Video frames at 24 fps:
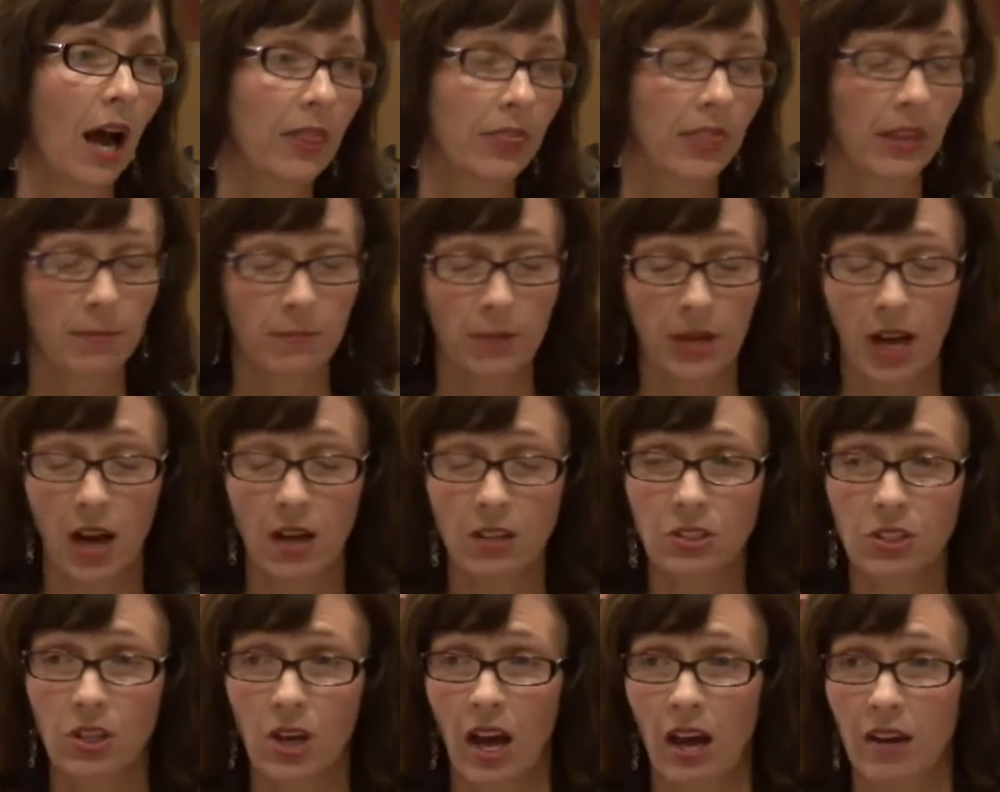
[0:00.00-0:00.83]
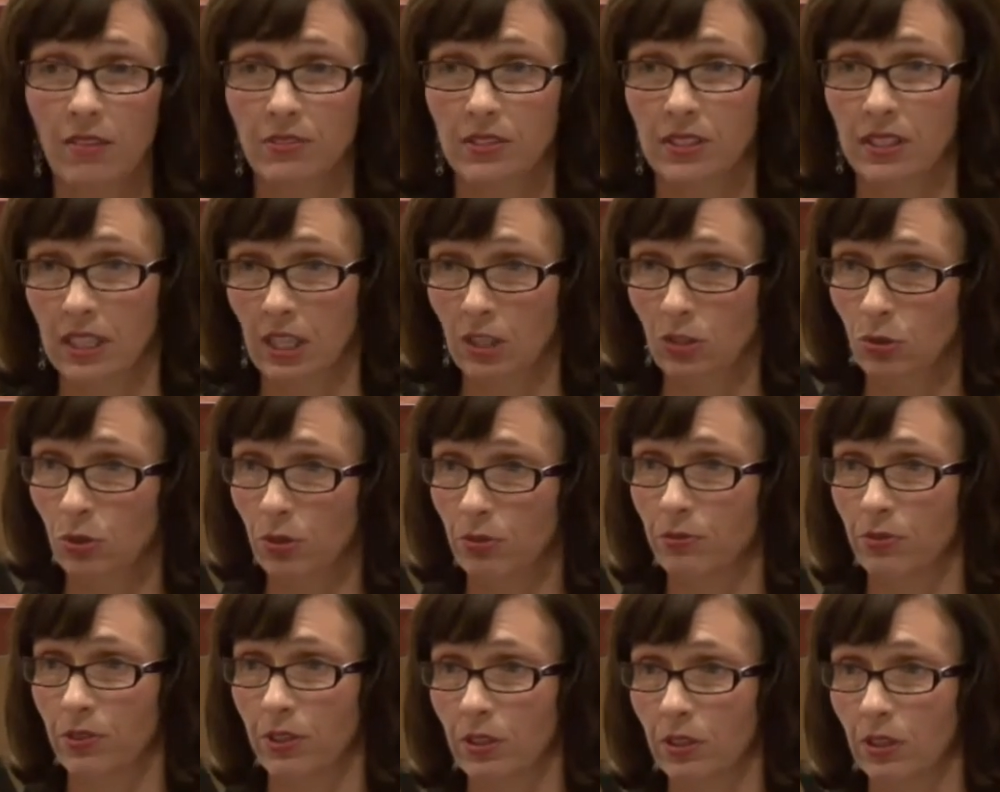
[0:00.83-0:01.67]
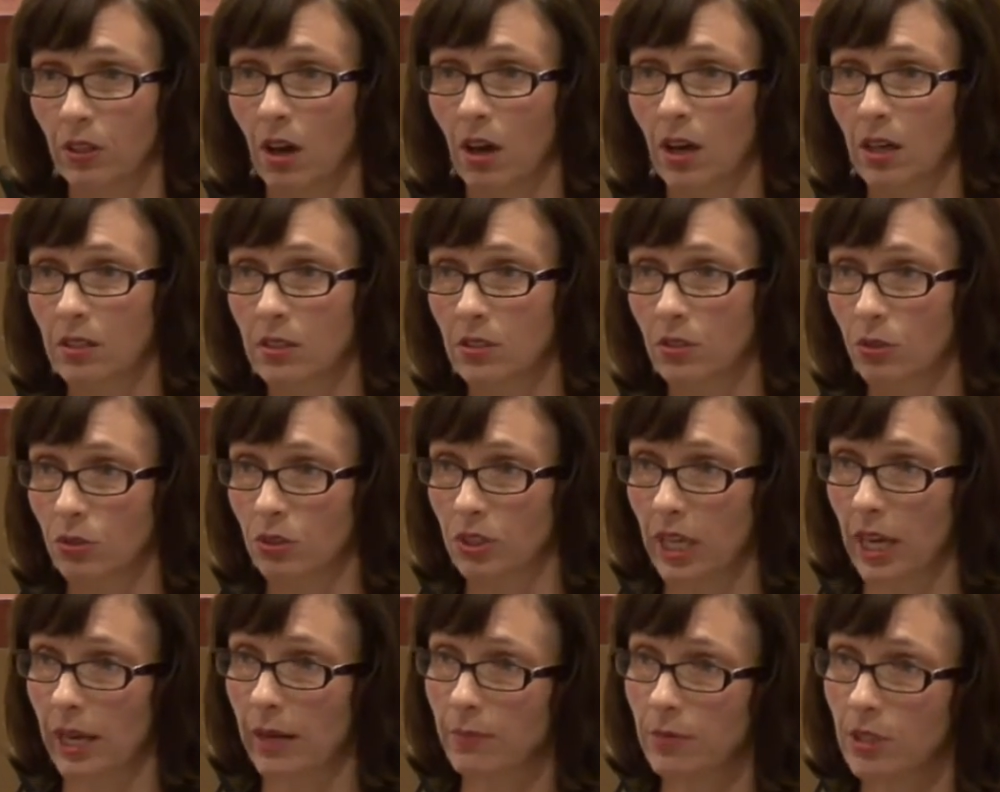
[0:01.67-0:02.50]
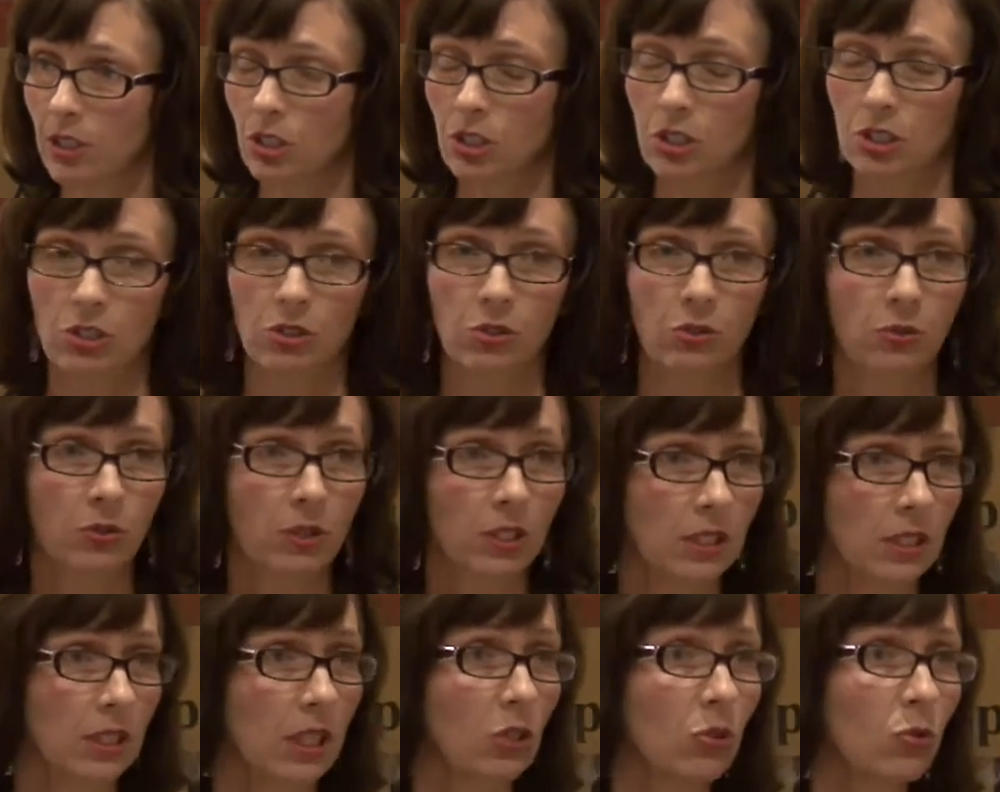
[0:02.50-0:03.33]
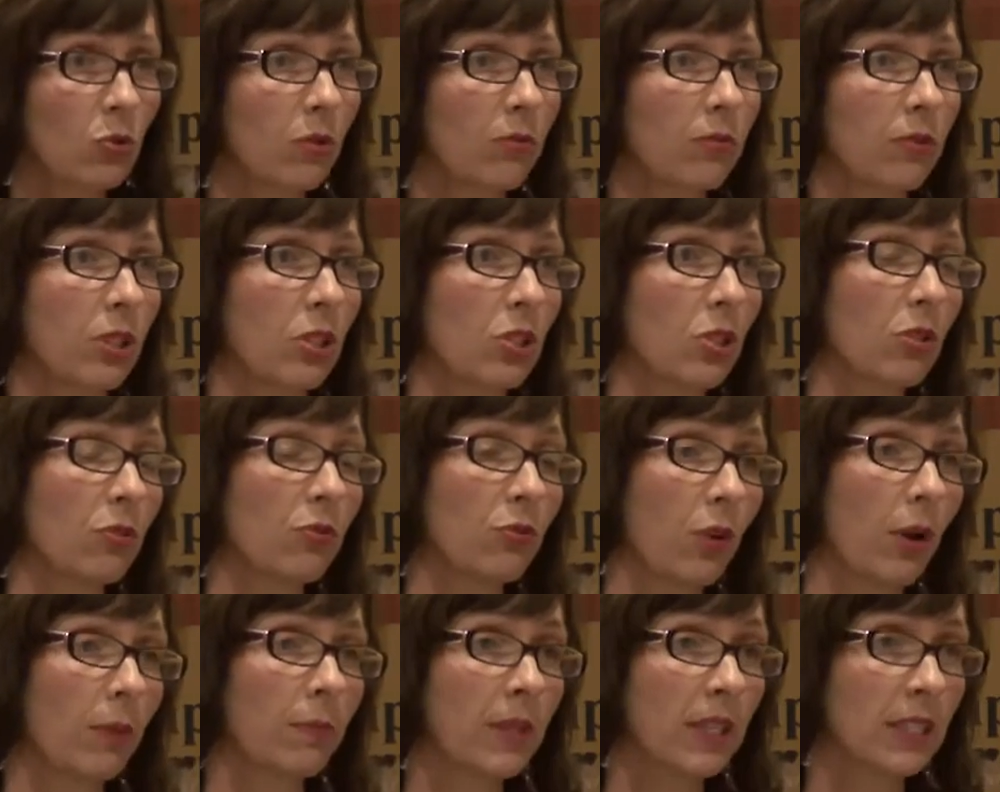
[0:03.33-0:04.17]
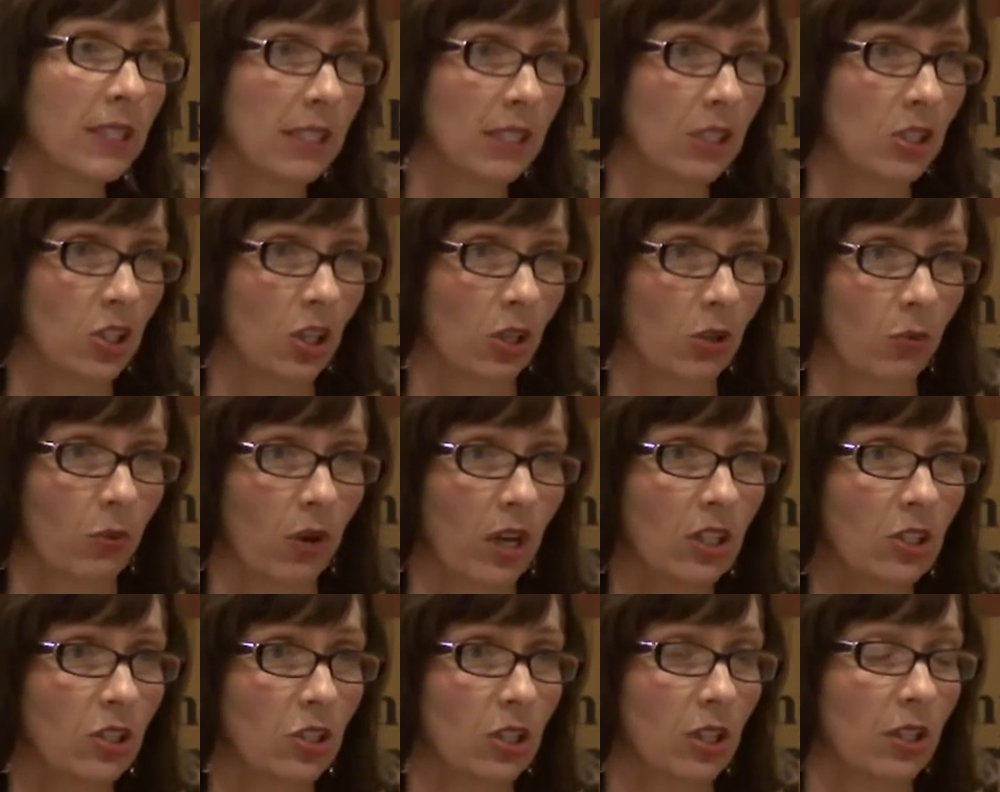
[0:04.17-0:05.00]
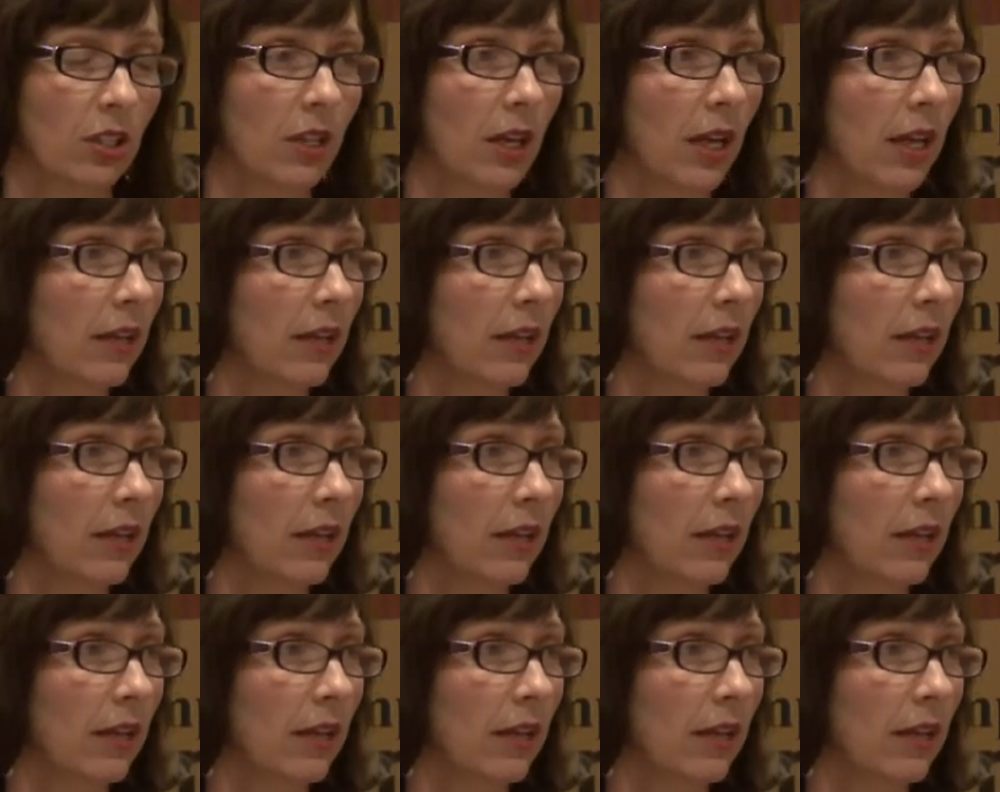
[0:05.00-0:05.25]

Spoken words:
They may also have central field loss or damage to the central vision from the degeneration.